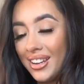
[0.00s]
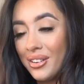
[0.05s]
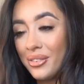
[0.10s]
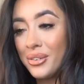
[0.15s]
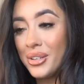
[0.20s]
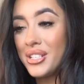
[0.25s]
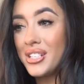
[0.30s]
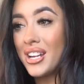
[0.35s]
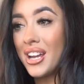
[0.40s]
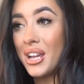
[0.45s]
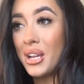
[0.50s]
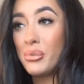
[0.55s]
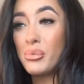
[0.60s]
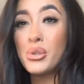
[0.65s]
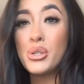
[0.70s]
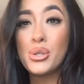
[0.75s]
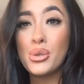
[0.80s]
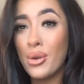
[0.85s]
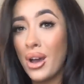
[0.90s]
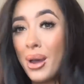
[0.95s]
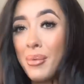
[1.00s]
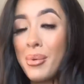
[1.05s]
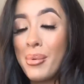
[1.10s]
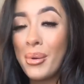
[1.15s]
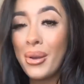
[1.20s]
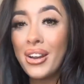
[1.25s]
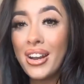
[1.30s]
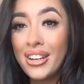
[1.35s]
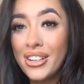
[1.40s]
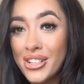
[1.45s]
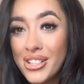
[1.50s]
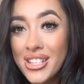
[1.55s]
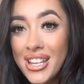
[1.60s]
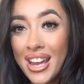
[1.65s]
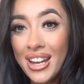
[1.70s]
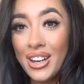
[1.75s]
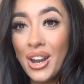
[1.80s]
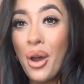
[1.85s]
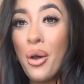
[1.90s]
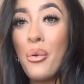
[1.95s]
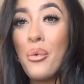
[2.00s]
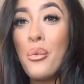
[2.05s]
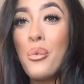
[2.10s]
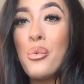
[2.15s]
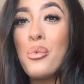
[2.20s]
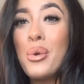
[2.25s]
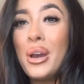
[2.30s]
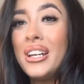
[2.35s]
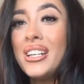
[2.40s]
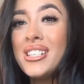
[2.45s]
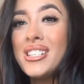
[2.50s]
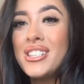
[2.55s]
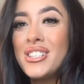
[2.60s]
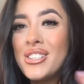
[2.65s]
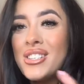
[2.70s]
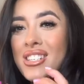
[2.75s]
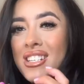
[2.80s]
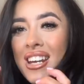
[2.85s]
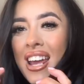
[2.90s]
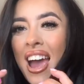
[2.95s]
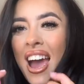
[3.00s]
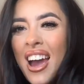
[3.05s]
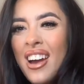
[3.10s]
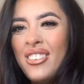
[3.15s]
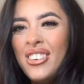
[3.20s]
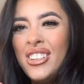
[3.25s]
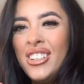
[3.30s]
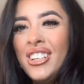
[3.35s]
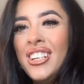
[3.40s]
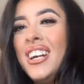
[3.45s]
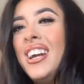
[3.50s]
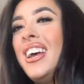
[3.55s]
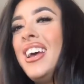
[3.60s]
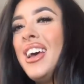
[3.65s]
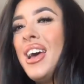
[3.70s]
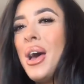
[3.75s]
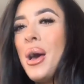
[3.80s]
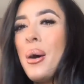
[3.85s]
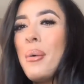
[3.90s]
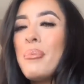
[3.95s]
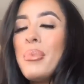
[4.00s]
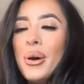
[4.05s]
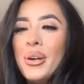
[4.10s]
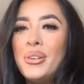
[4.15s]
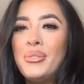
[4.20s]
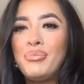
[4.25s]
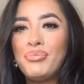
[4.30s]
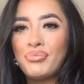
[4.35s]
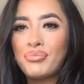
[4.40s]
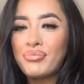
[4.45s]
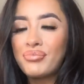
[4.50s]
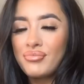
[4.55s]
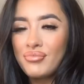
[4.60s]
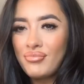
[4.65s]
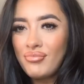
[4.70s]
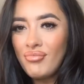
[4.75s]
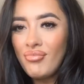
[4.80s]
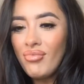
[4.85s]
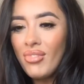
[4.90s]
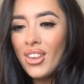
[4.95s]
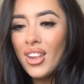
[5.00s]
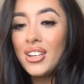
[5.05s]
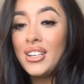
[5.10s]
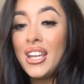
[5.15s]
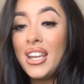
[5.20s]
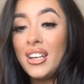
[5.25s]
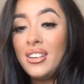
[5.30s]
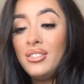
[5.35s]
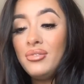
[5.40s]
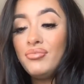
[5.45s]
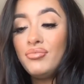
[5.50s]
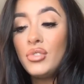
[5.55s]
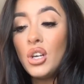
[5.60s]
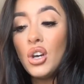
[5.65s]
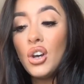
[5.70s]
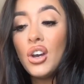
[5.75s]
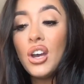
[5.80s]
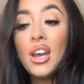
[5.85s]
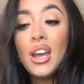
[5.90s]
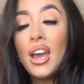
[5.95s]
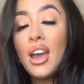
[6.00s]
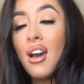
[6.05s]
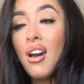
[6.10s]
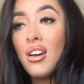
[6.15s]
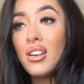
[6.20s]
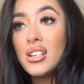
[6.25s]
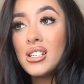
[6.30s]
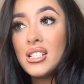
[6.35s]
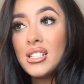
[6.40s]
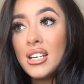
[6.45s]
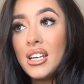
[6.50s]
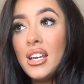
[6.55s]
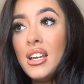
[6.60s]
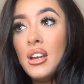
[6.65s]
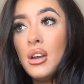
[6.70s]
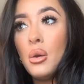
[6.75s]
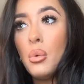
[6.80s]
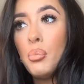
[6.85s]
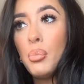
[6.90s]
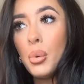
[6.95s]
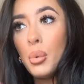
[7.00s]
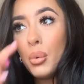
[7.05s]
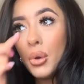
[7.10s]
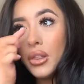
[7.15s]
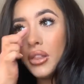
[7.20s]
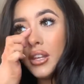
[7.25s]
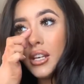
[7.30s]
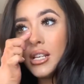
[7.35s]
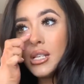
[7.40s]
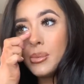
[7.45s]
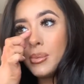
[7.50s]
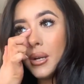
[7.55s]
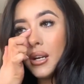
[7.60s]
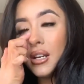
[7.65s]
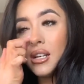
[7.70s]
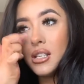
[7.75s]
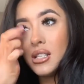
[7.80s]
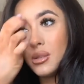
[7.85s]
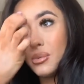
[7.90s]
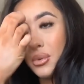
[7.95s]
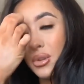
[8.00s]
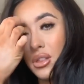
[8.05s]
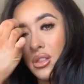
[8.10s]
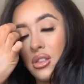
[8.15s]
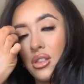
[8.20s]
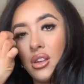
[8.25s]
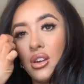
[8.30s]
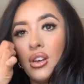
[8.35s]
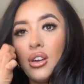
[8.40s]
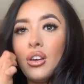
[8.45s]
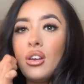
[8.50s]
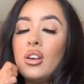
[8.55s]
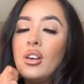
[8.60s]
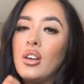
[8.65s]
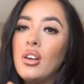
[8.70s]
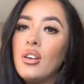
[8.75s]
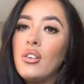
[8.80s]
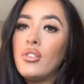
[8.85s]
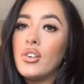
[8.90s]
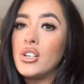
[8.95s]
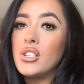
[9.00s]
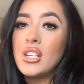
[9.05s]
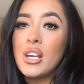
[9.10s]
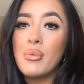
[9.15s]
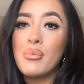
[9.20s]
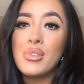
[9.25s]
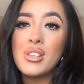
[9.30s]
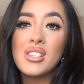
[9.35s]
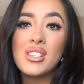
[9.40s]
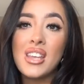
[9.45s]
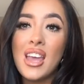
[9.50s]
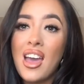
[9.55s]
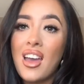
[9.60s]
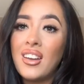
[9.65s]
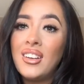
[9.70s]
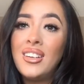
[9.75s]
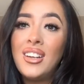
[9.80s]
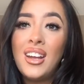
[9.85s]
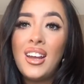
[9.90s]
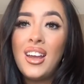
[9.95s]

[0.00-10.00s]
which I am so happy about. I just cannot wait just to have her. But yeah, no, honestly, but with the experience, with the first time with the scan,